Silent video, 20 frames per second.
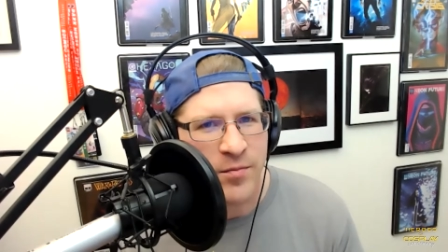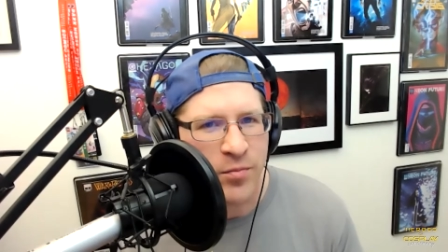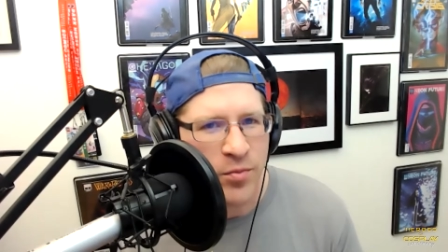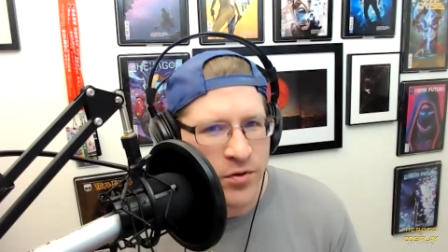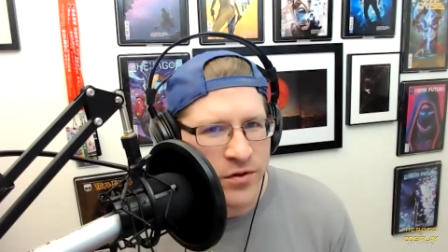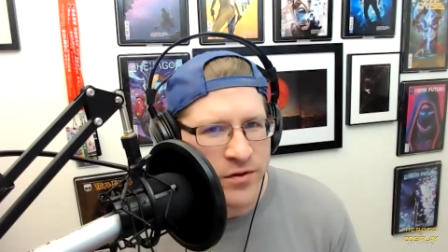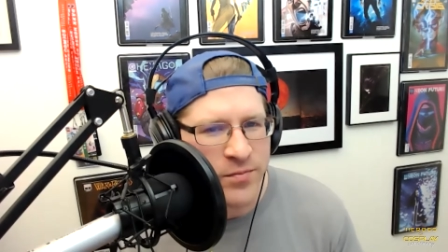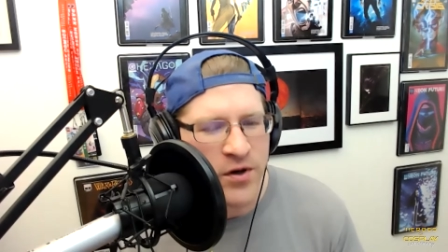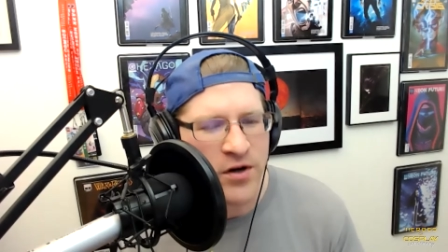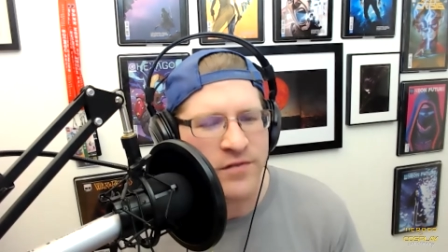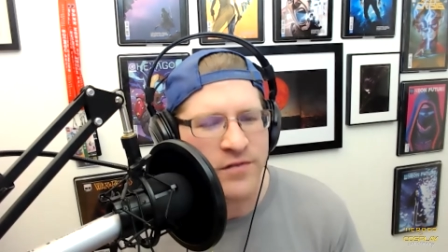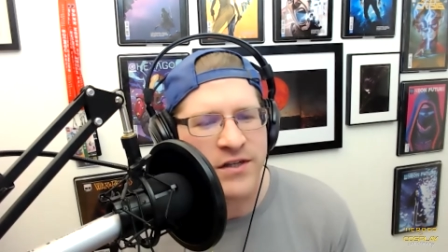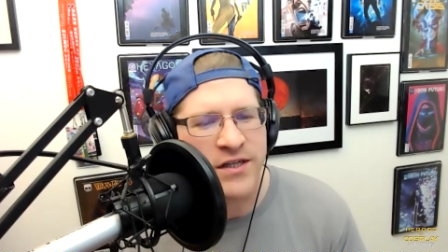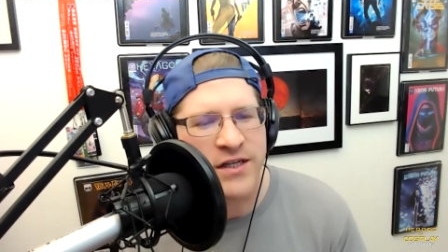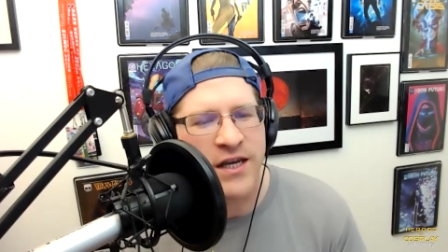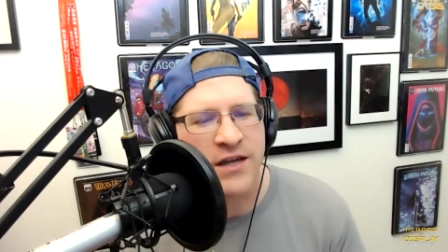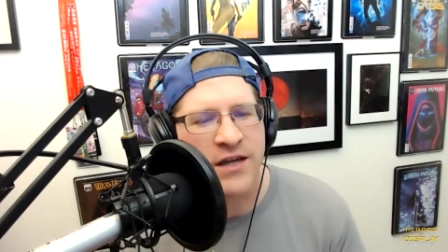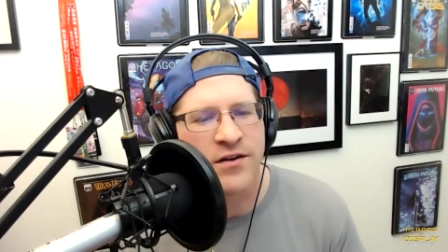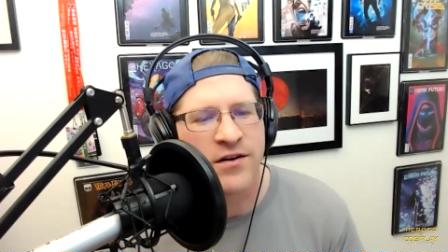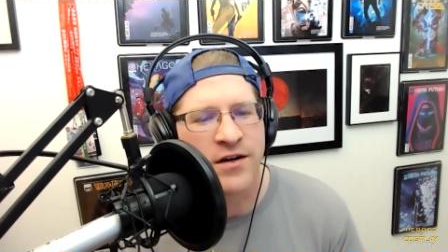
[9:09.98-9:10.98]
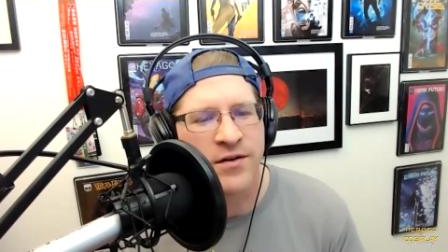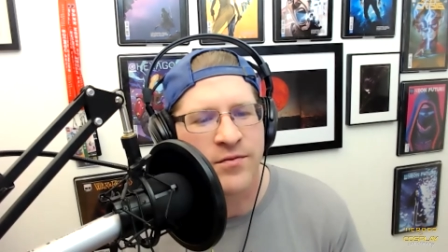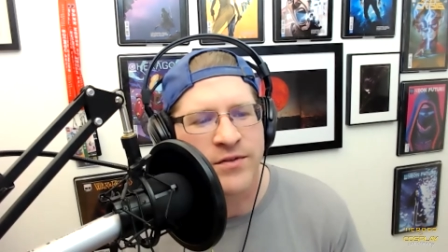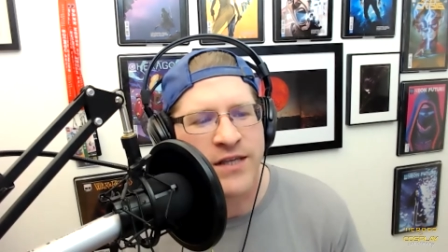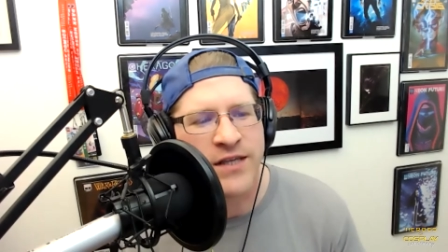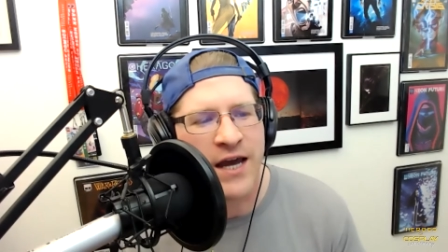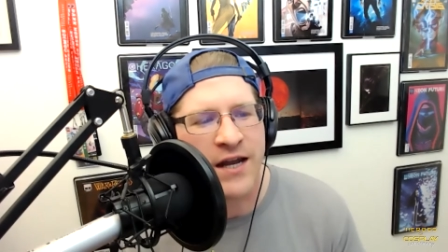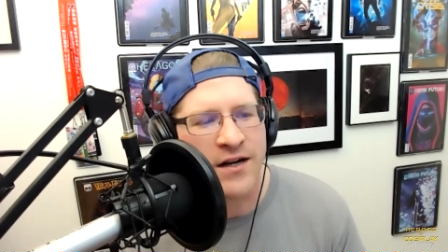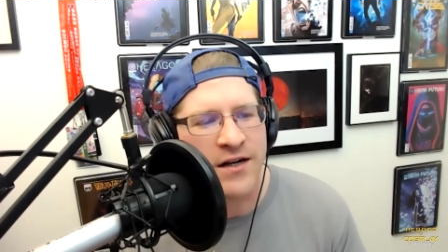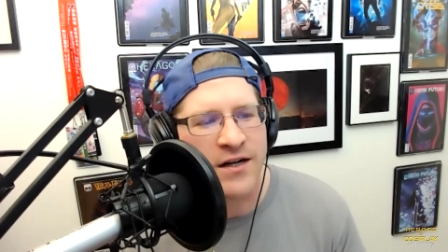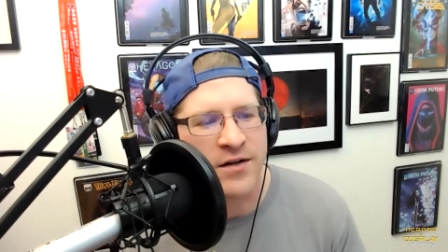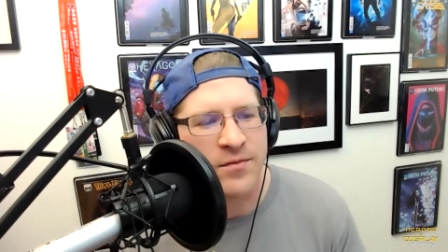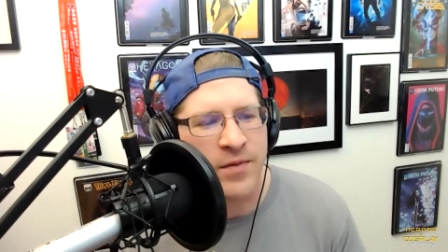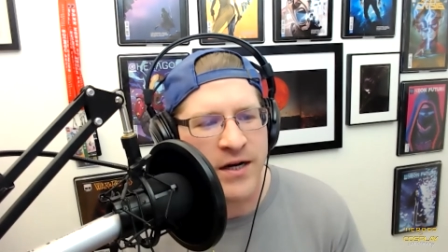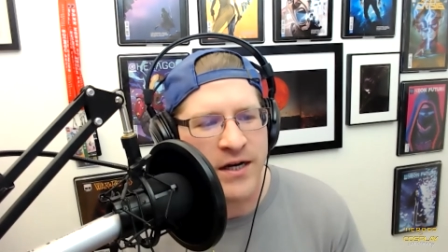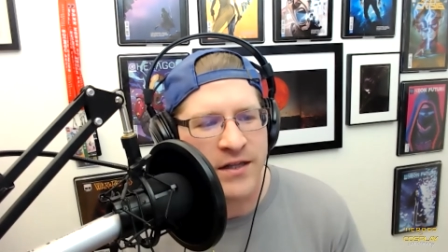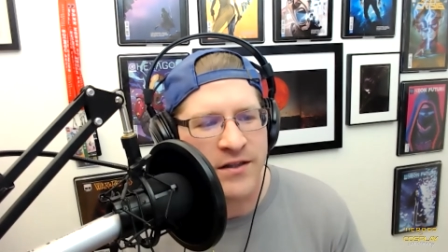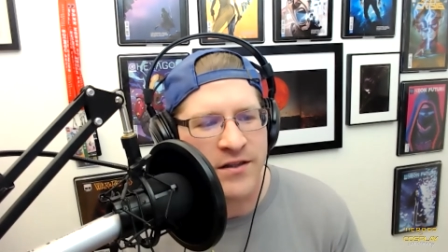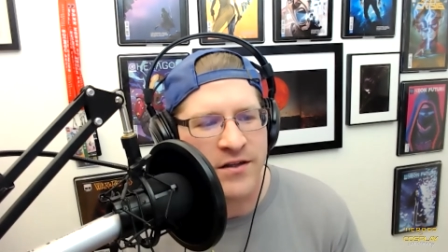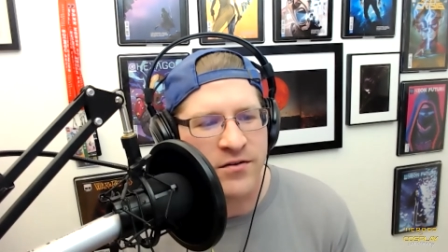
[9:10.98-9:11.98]
put part of it together, and it was edited
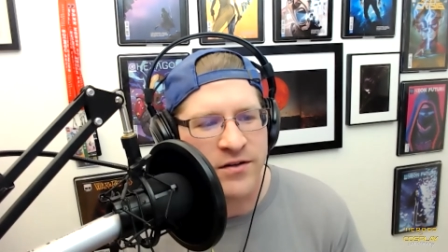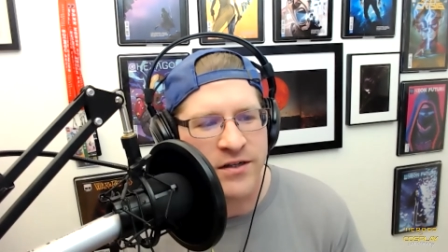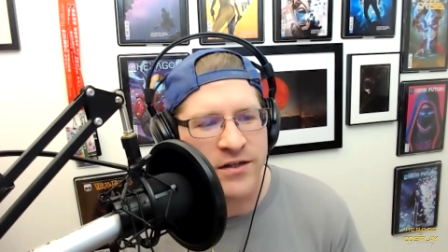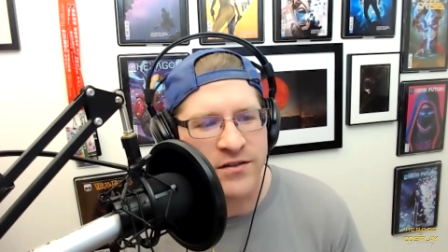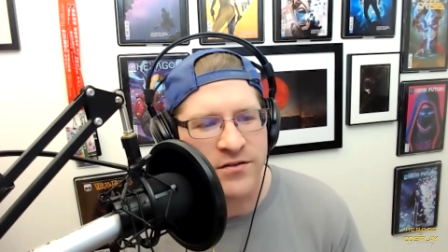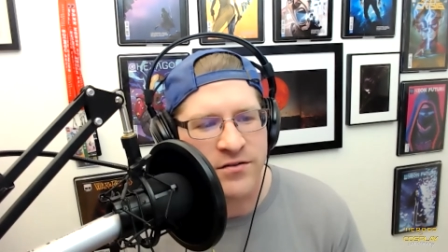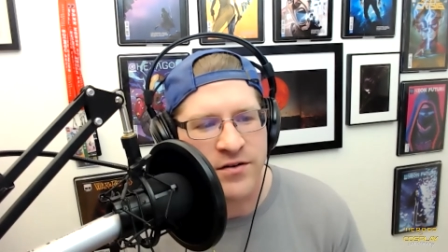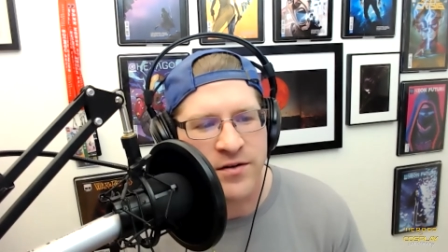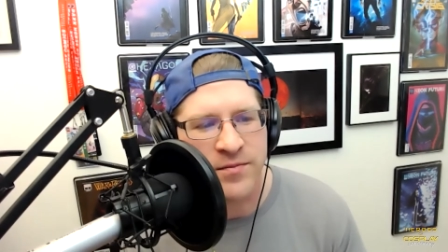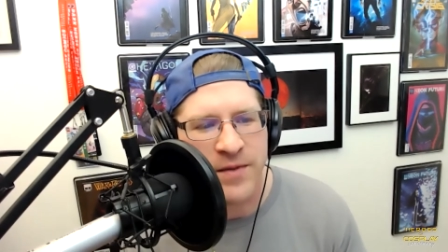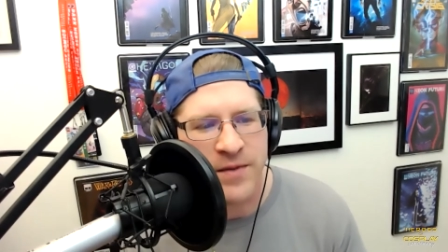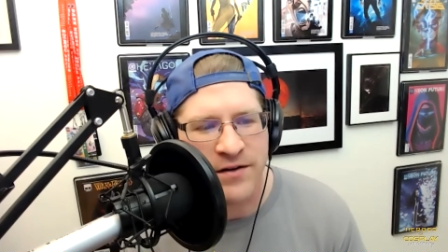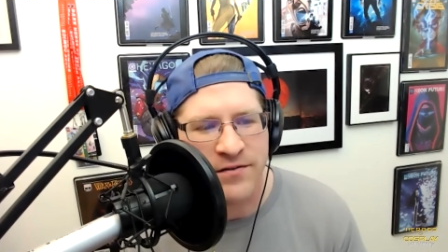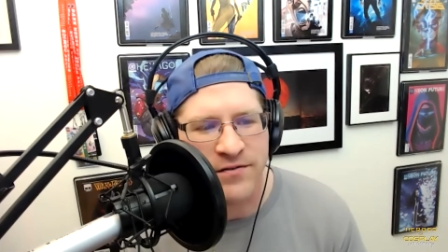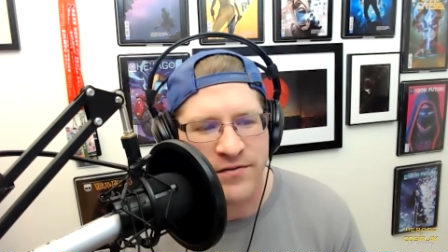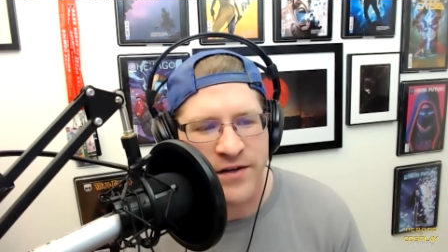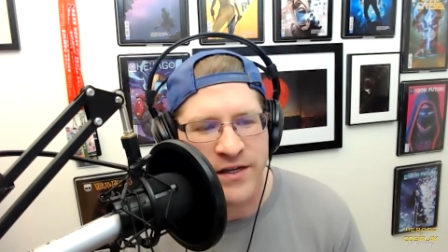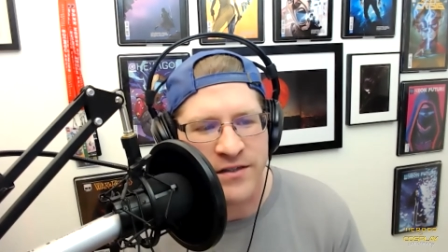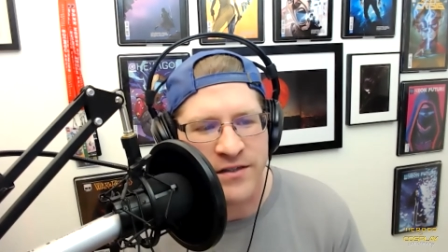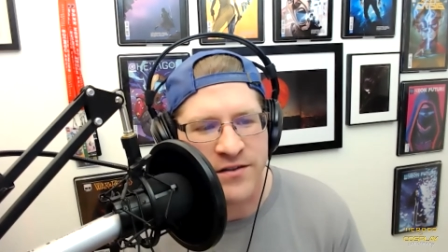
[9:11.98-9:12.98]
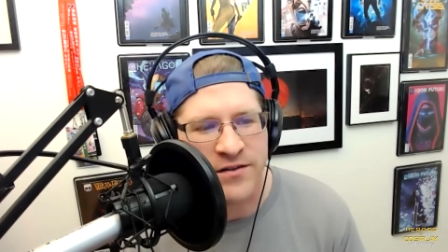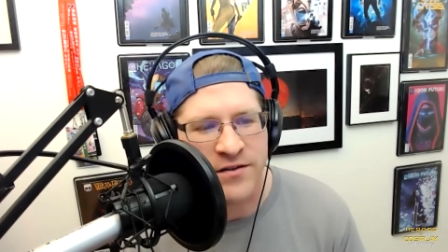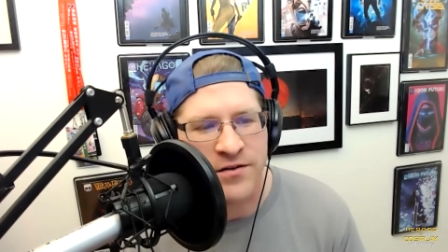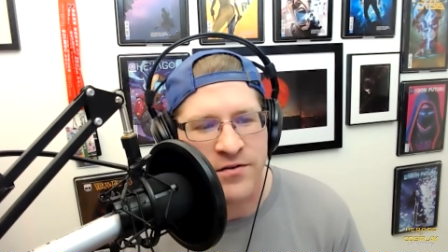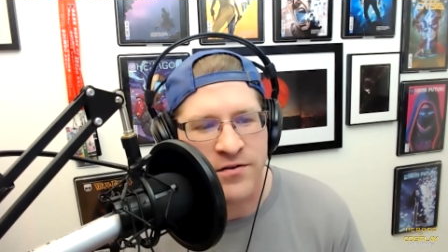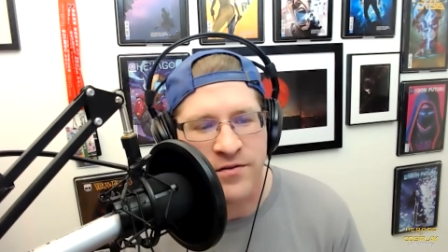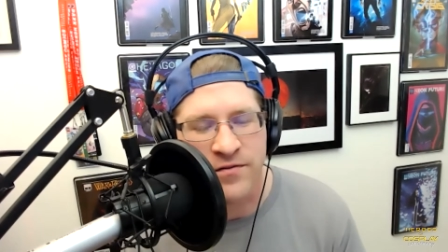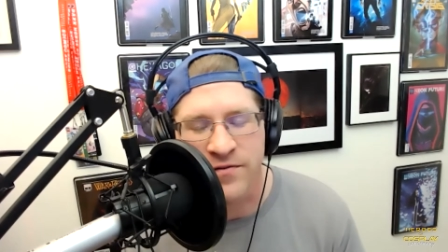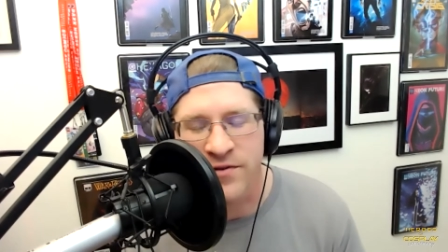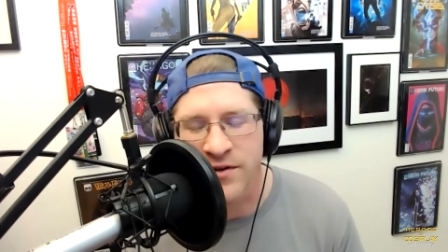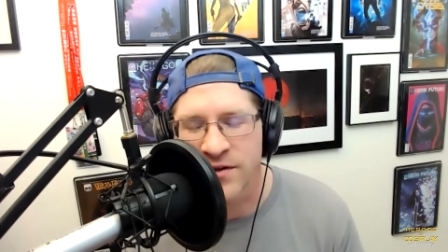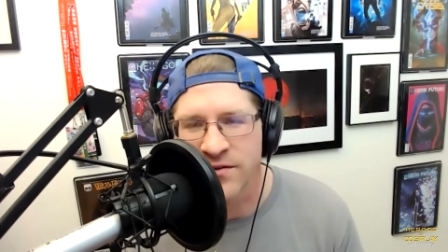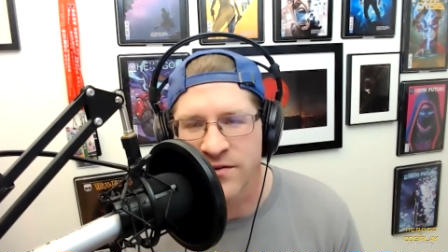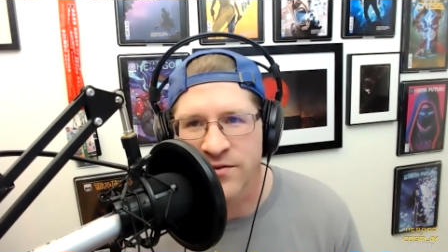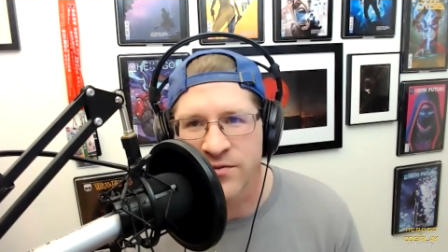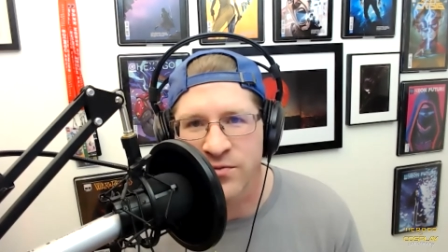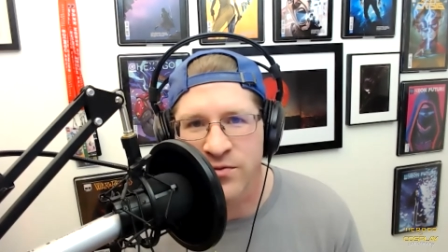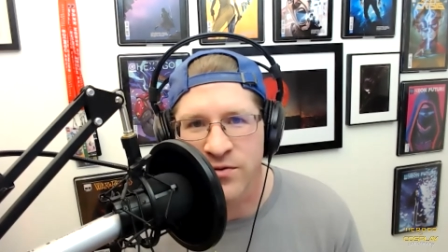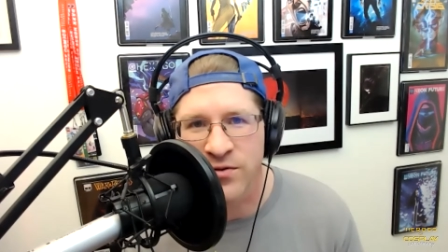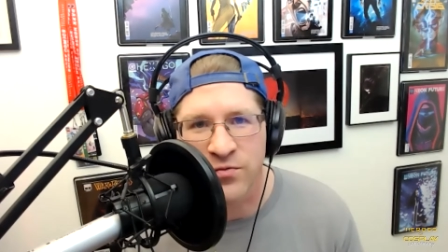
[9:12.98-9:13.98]
by the Green Screen Manifesto, and the
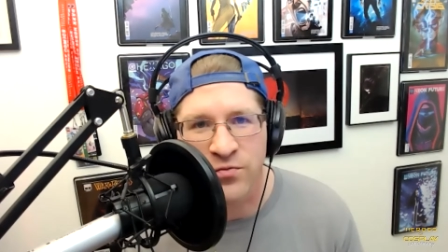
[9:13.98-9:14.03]
videos were